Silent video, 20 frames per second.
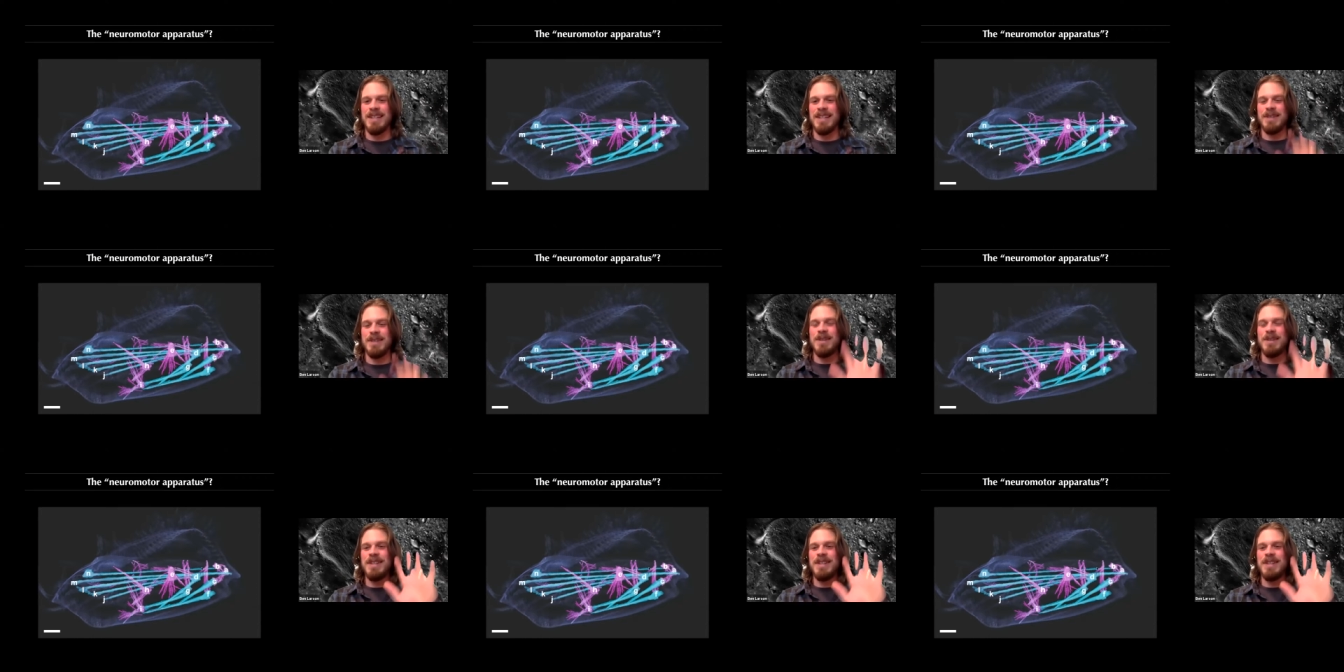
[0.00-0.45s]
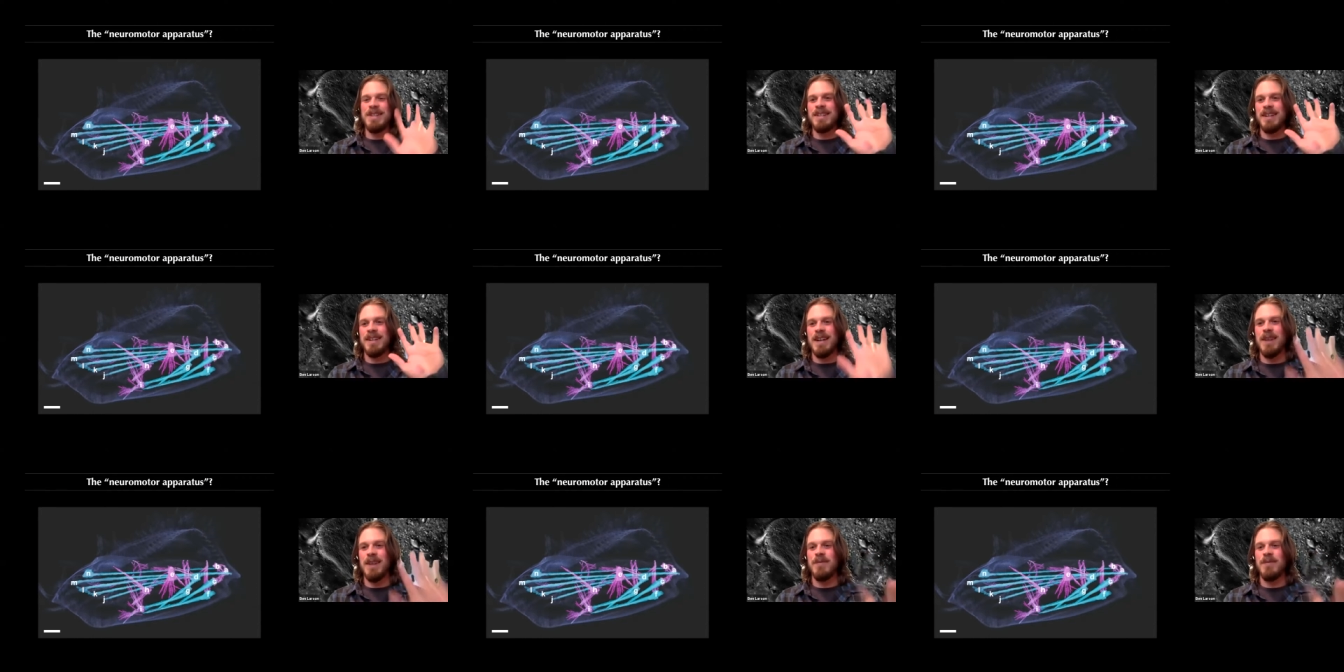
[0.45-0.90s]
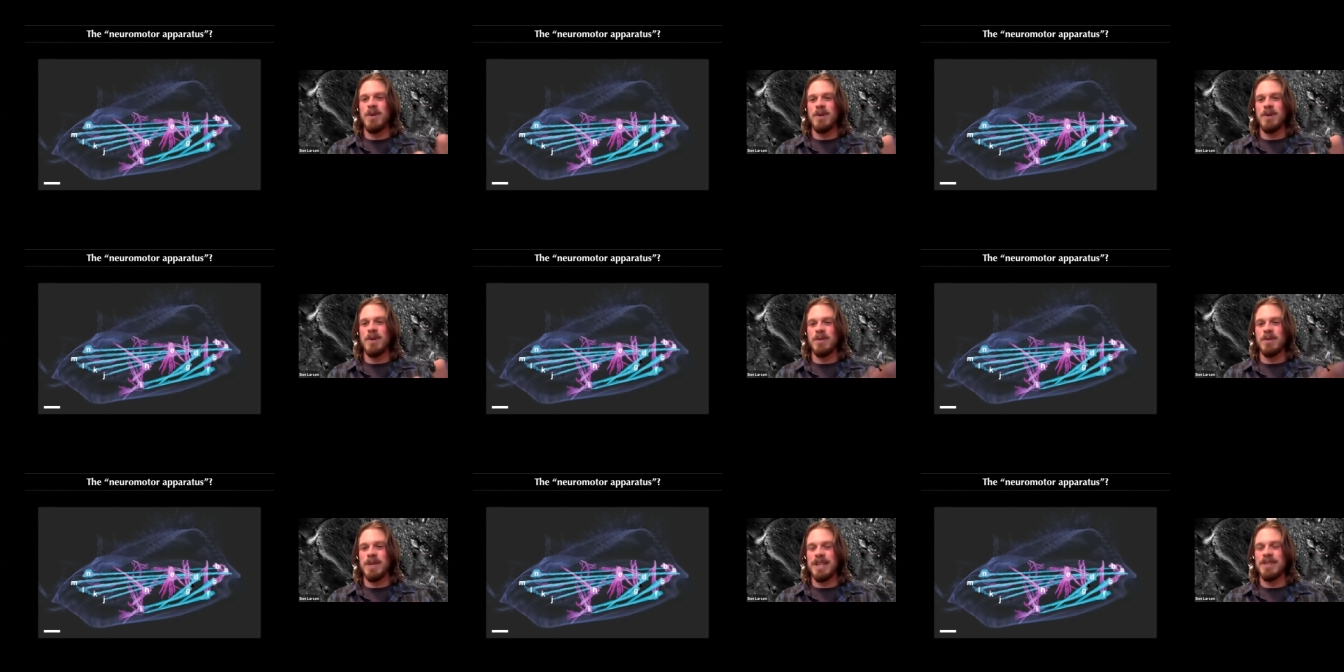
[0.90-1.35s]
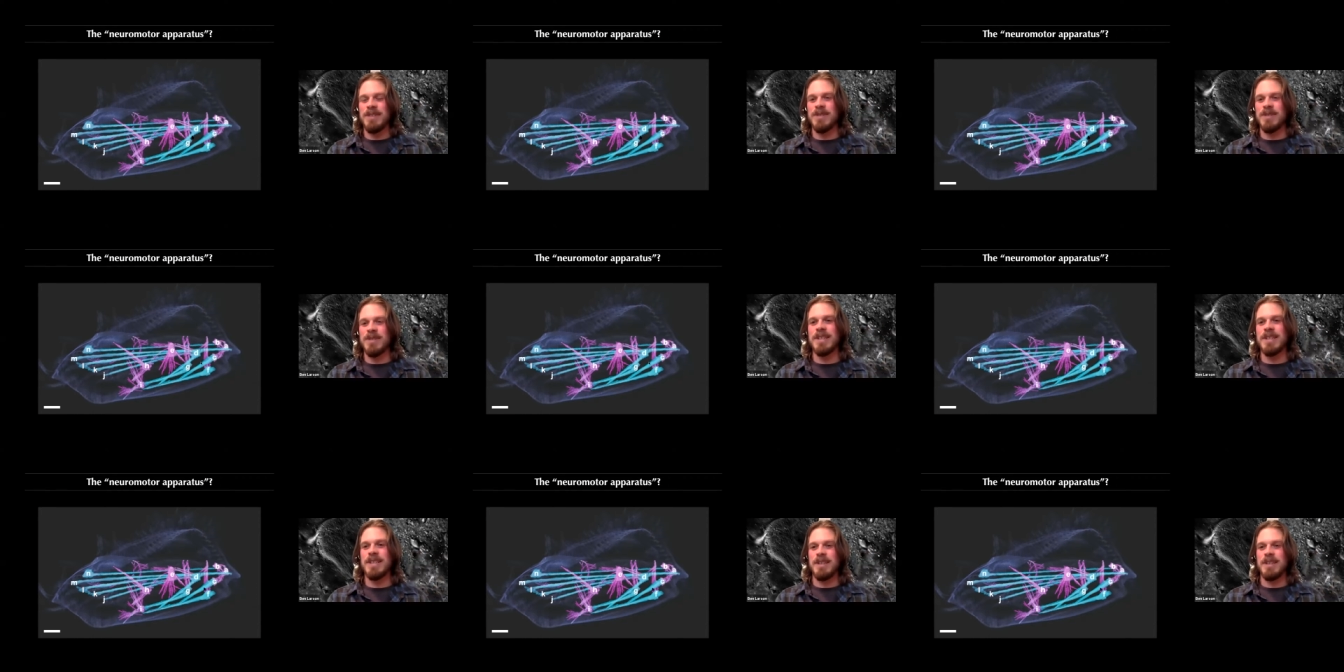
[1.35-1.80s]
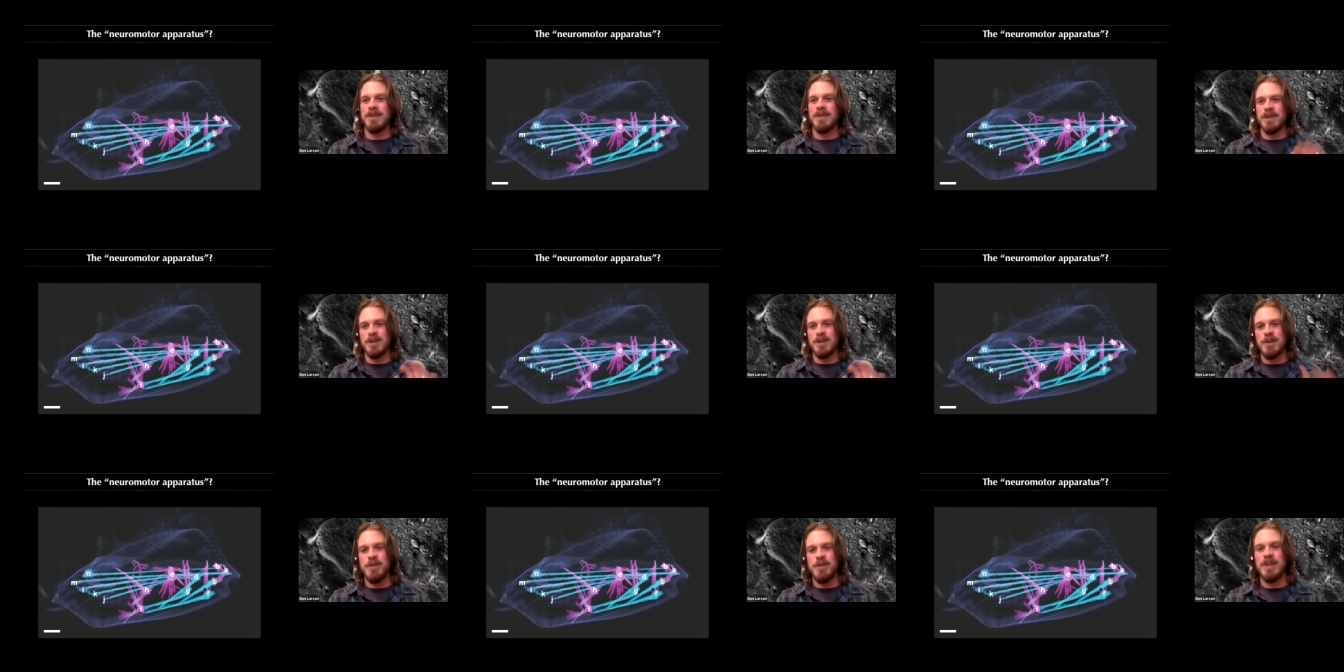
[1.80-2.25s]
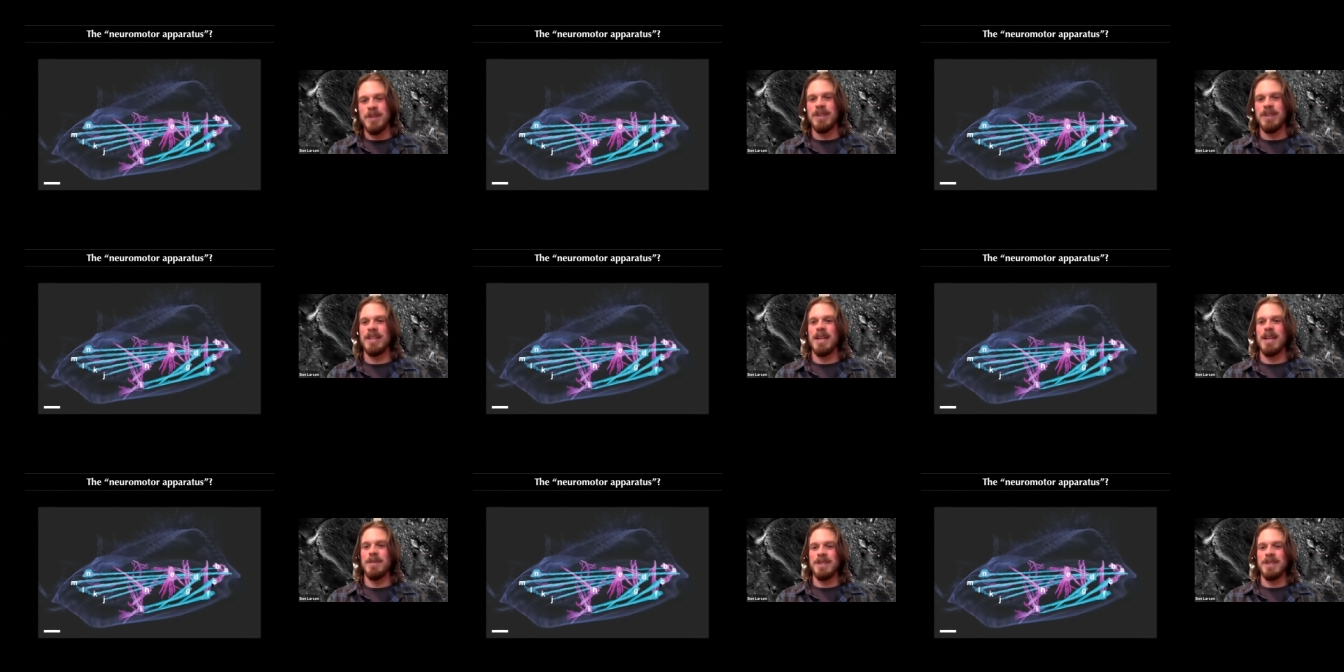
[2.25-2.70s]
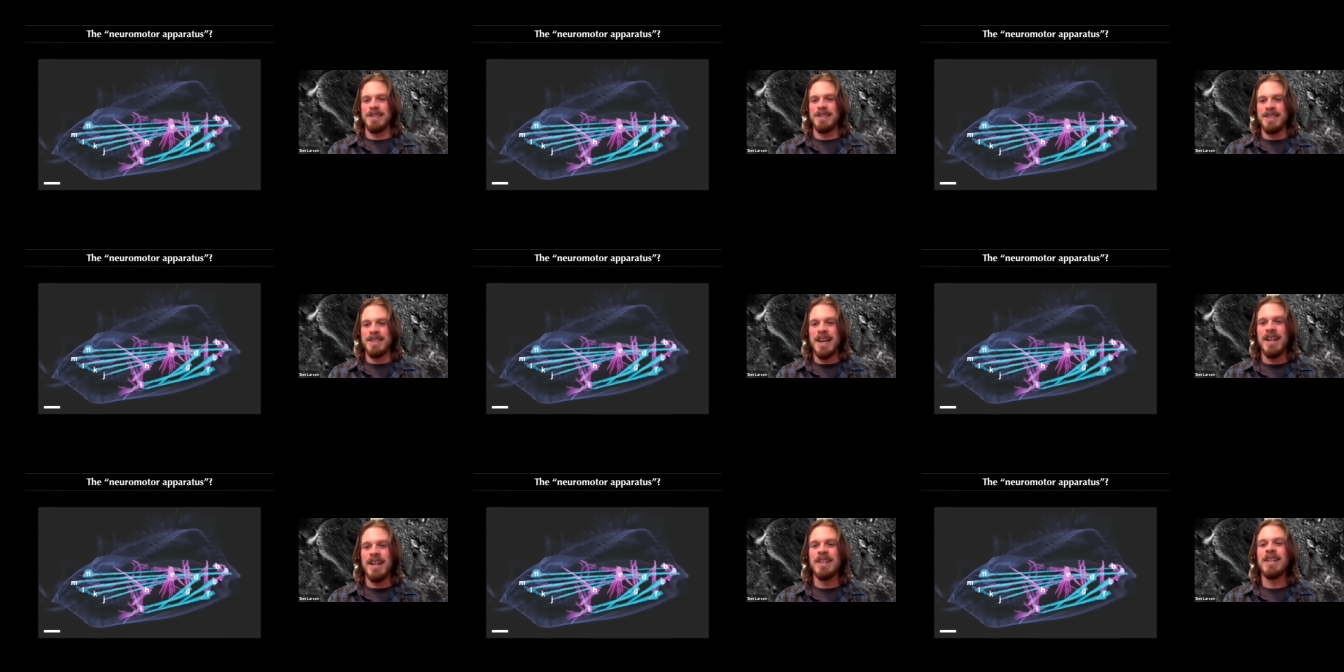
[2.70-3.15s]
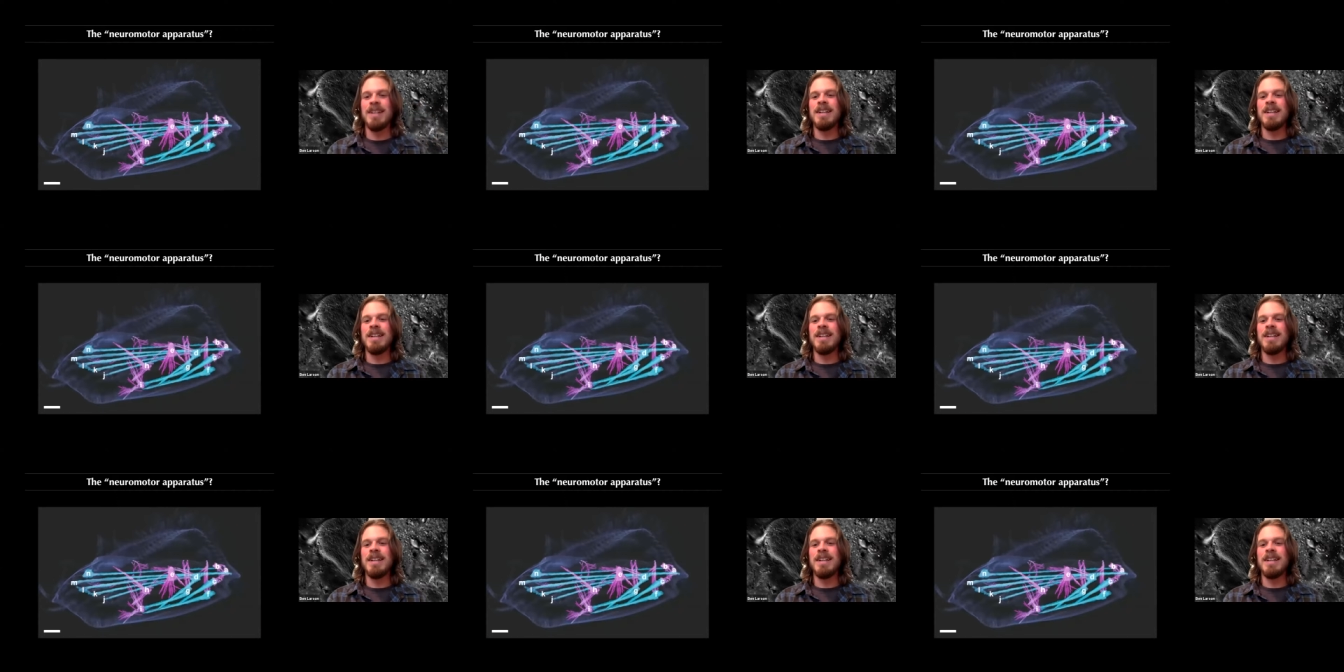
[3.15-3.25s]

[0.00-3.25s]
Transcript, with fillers: So this is a confocal reconstruction of certubulin labeled cell.